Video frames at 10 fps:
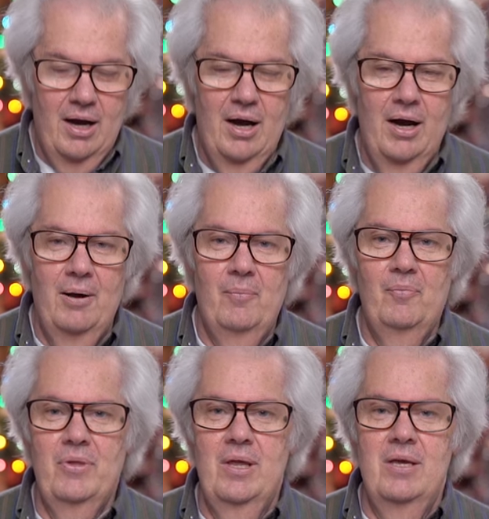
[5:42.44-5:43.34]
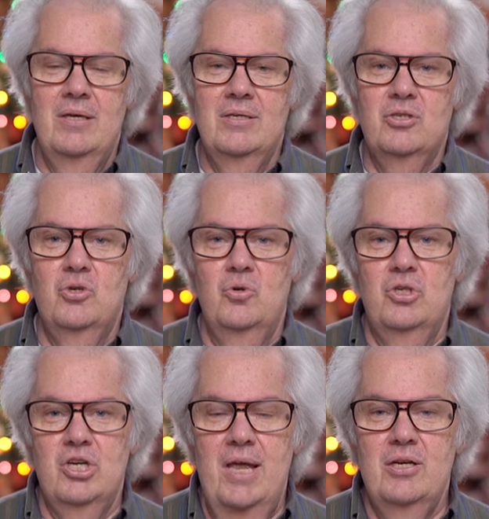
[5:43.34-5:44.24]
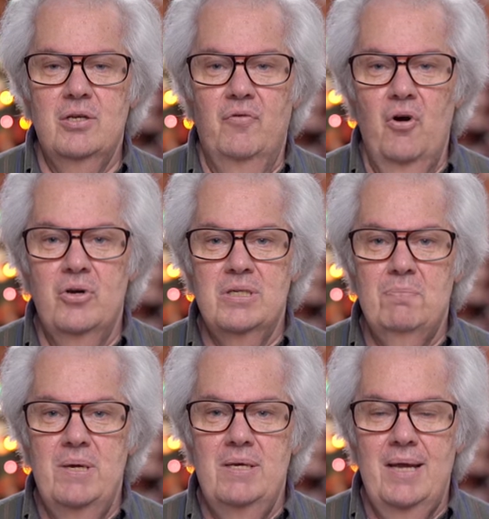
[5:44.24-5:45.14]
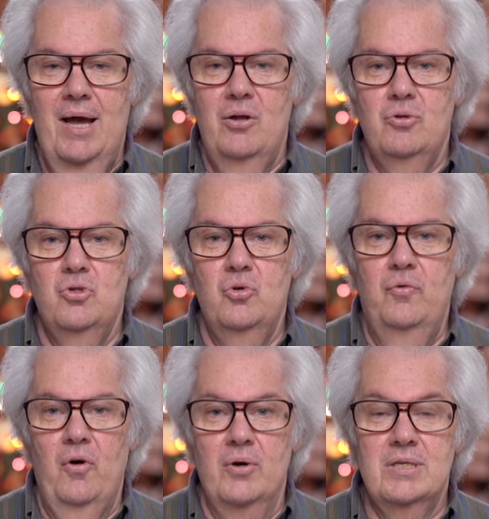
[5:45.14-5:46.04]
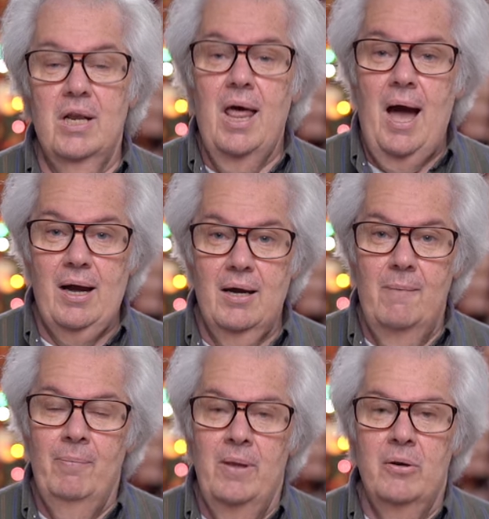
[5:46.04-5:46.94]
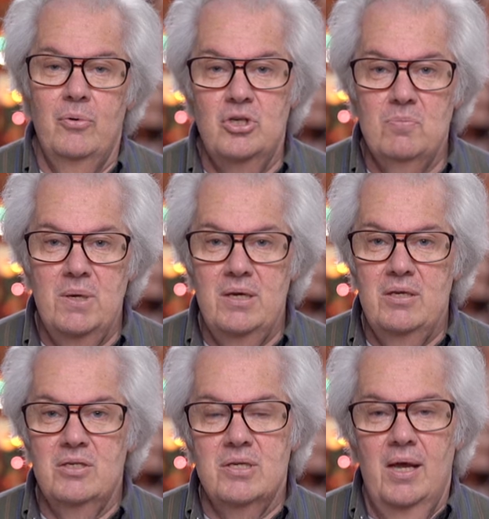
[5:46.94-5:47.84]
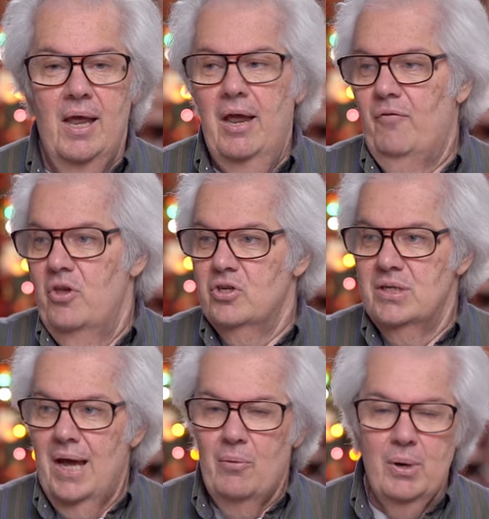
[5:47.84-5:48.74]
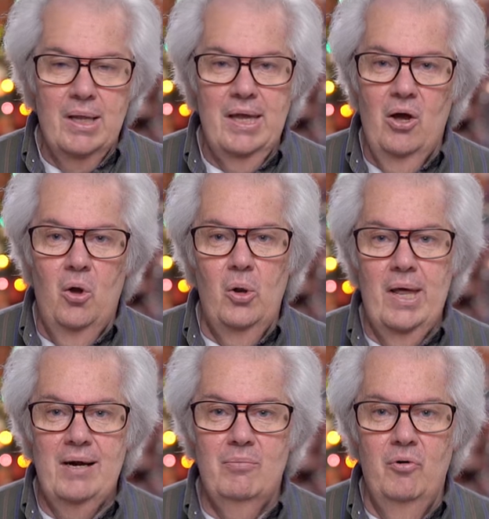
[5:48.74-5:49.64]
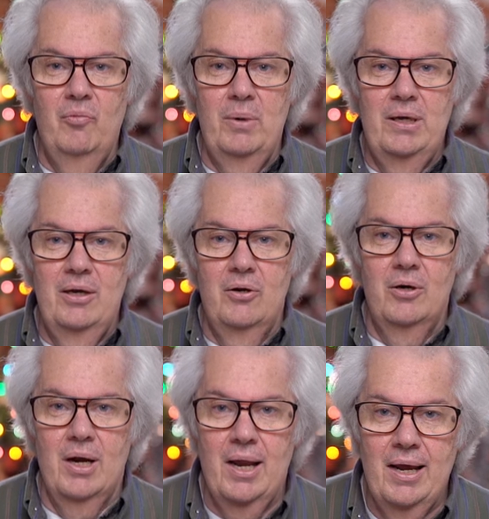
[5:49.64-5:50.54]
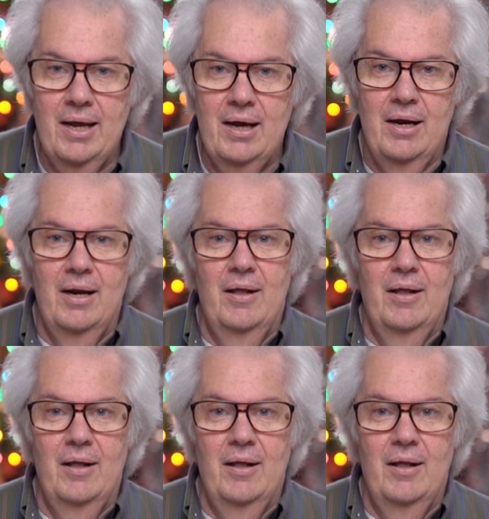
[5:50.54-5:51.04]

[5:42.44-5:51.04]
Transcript: uh, is to change the focus speed down to focus lock, which means if there's not really a whole lot of movement here, like